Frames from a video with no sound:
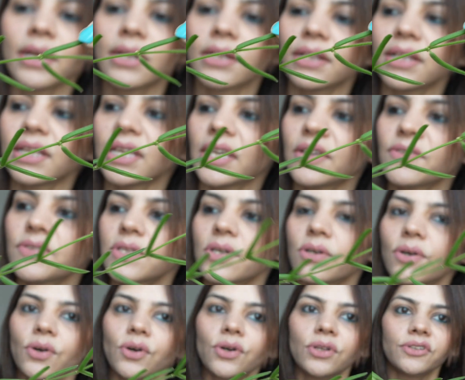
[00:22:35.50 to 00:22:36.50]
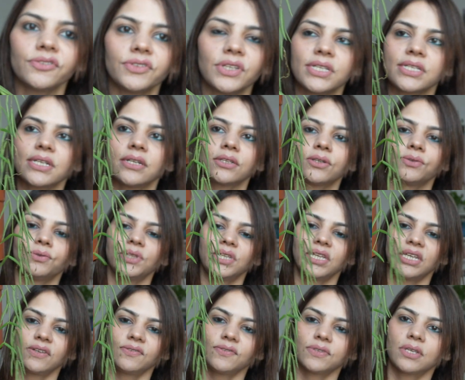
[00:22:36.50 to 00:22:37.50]
leaves. All of these are new
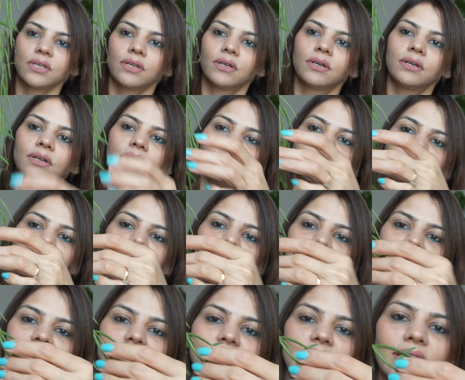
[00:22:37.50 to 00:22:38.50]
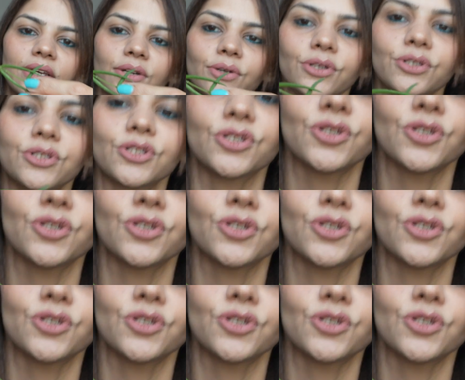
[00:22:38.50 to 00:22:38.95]
leaves. This thing on